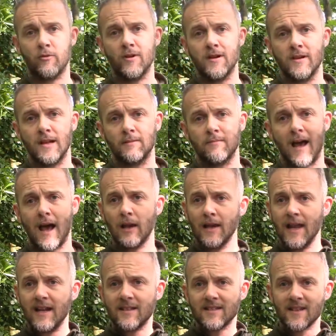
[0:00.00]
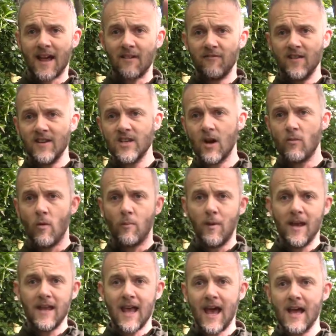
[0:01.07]
reading. I'll link to that video up
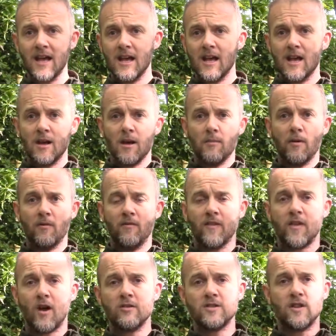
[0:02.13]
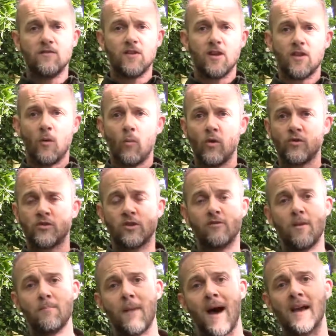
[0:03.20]
here, but for those of you that want a
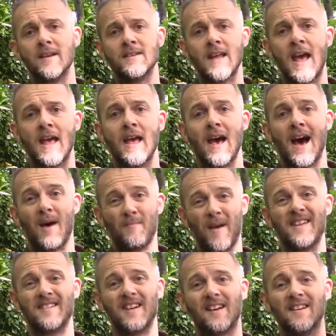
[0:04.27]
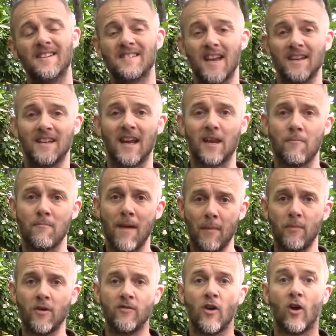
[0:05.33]
reminder, I basically said get a
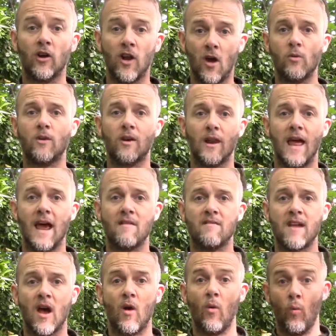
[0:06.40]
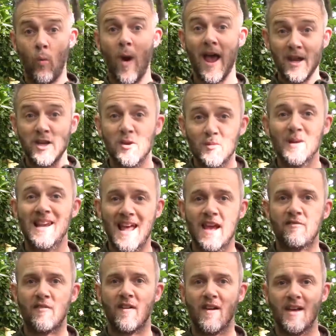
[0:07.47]
map of your local area, where you
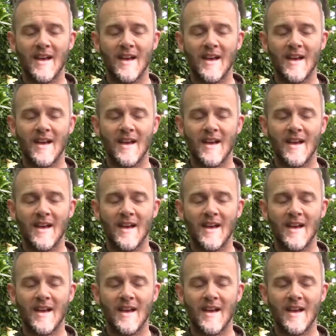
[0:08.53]
live,